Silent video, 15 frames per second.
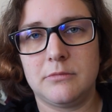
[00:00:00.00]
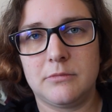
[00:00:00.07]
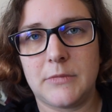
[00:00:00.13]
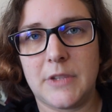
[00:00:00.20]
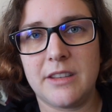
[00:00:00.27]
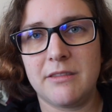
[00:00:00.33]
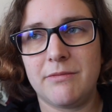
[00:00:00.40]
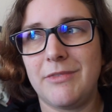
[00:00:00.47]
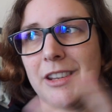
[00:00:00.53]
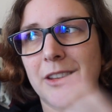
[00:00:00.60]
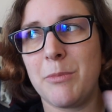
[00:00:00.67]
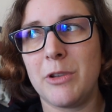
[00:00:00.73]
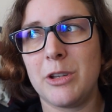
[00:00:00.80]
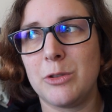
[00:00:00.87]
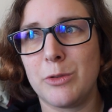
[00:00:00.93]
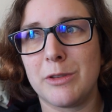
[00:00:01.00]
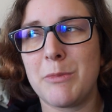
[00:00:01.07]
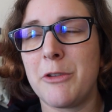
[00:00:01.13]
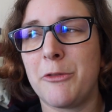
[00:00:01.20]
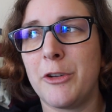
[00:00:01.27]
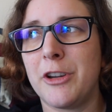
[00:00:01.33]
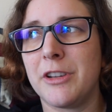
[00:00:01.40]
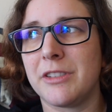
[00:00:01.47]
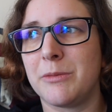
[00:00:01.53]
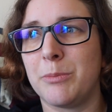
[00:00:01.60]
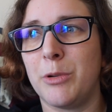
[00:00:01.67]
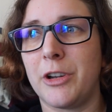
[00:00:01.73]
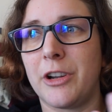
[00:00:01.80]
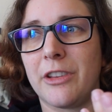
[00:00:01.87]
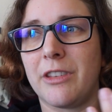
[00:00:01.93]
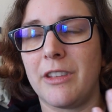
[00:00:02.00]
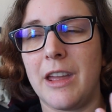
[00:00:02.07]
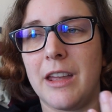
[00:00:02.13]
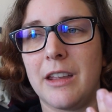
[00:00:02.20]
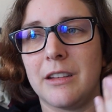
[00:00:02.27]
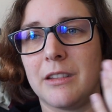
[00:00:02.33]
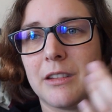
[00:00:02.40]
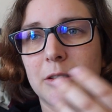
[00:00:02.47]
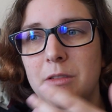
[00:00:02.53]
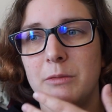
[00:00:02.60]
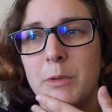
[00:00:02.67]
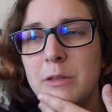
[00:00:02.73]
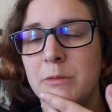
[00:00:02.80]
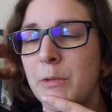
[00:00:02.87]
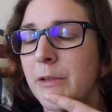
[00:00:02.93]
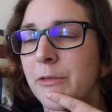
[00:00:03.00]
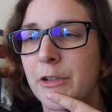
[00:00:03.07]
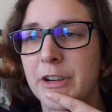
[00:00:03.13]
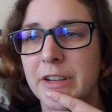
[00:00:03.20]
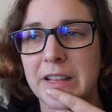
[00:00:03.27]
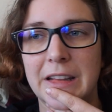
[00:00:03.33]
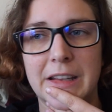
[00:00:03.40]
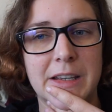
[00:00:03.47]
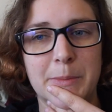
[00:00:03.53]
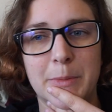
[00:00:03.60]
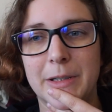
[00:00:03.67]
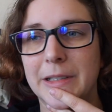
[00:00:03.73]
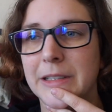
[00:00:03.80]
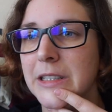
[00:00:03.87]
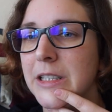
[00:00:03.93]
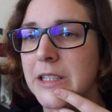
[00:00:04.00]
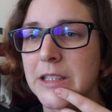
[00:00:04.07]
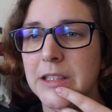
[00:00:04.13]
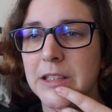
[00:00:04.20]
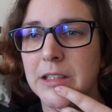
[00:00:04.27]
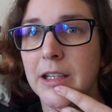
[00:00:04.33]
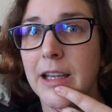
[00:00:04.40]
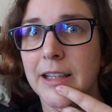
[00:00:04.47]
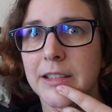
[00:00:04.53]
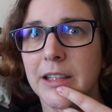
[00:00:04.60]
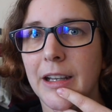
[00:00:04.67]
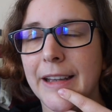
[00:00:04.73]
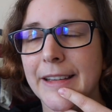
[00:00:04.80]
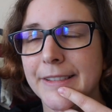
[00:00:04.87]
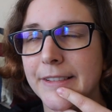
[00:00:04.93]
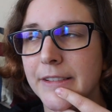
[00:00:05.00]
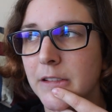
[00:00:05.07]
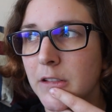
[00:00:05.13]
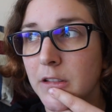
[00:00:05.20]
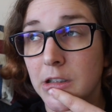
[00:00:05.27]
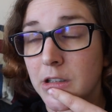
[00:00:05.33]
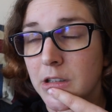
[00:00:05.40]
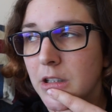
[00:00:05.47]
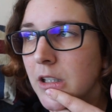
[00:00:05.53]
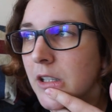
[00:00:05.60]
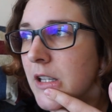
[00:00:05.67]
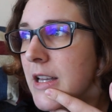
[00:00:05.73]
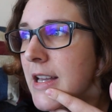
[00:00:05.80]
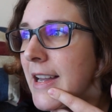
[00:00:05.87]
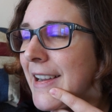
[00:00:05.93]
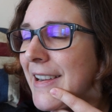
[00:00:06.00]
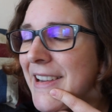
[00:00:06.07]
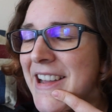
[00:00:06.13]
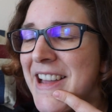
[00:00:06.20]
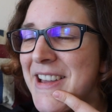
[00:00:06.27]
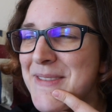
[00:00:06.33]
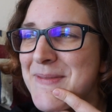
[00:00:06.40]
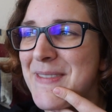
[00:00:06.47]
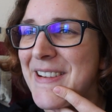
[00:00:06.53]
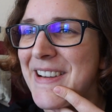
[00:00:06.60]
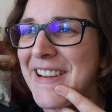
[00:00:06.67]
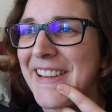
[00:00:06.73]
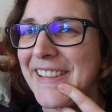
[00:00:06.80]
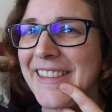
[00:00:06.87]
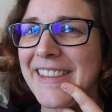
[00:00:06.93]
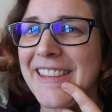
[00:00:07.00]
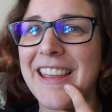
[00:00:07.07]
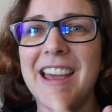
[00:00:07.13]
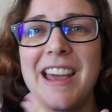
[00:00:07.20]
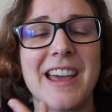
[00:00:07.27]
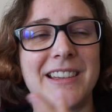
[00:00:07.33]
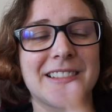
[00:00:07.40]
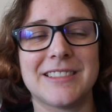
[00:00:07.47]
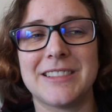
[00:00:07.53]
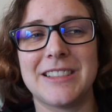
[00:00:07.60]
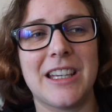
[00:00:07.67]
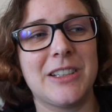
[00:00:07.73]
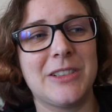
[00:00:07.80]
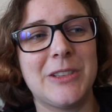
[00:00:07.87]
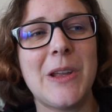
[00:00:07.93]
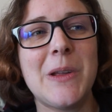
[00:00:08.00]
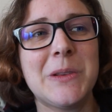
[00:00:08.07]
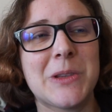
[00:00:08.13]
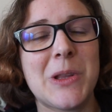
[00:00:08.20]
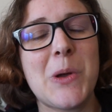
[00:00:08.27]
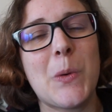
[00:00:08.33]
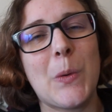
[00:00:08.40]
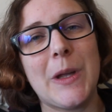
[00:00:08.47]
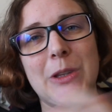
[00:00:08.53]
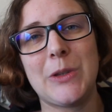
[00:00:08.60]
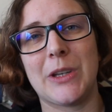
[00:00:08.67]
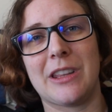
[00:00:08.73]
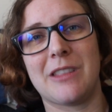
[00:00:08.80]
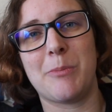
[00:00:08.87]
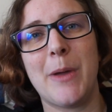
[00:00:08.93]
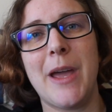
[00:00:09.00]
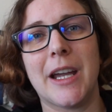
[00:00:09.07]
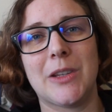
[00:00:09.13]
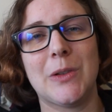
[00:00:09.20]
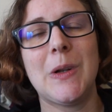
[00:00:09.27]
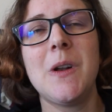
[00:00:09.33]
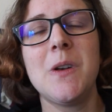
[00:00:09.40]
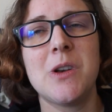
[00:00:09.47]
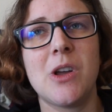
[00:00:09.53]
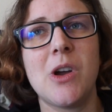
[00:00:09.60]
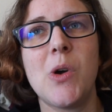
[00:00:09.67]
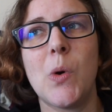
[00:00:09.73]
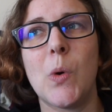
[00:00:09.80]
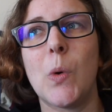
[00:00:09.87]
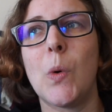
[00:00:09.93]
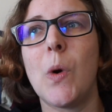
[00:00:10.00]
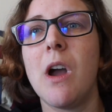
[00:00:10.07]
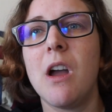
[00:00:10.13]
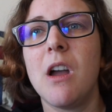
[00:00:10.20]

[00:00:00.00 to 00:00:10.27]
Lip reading: because it was my first birth and it was my first labor and the last. But yeah, you don't know what to expect, you don't know